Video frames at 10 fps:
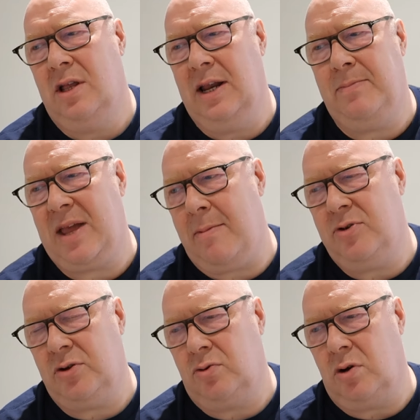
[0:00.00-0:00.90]
the Lib
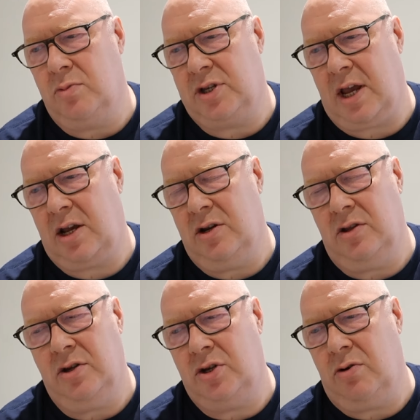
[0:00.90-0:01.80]
Dems will come second
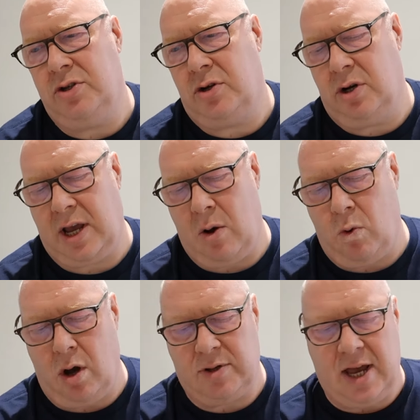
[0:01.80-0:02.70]
and the Tories are going to get
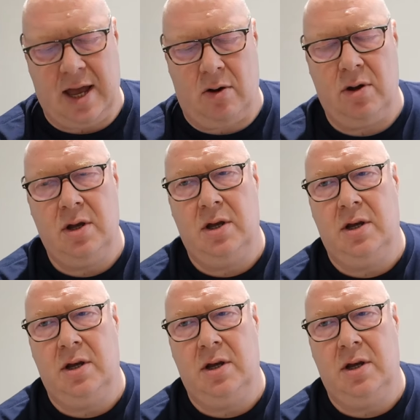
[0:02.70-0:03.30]
wiped out.